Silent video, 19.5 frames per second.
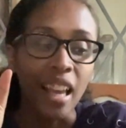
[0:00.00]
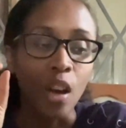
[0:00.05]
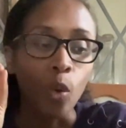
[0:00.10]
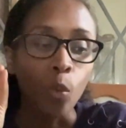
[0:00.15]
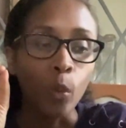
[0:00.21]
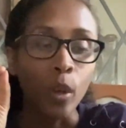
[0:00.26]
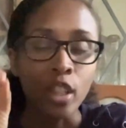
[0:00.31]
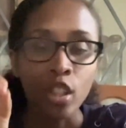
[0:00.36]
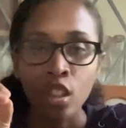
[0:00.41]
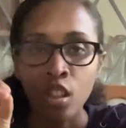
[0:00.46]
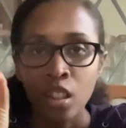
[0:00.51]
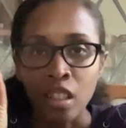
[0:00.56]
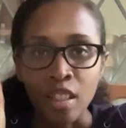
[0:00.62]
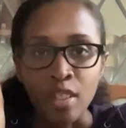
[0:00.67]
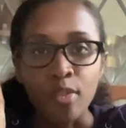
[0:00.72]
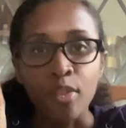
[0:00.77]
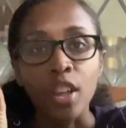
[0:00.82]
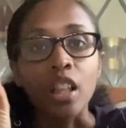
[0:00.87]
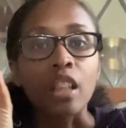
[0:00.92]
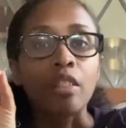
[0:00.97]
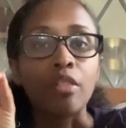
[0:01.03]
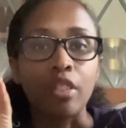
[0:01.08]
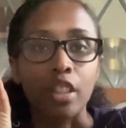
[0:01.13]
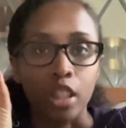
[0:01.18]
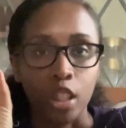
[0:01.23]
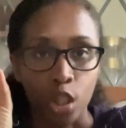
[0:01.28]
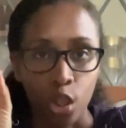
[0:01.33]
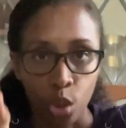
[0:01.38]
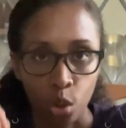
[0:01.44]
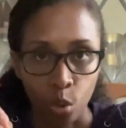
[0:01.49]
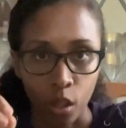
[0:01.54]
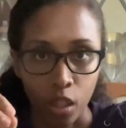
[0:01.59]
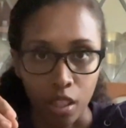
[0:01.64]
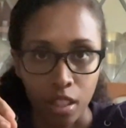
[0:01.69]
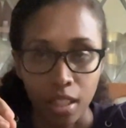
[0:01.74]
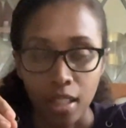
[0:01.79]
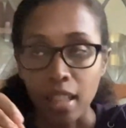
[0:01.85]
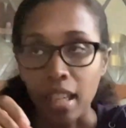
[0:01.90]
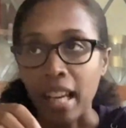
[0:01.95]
winter is very, very short.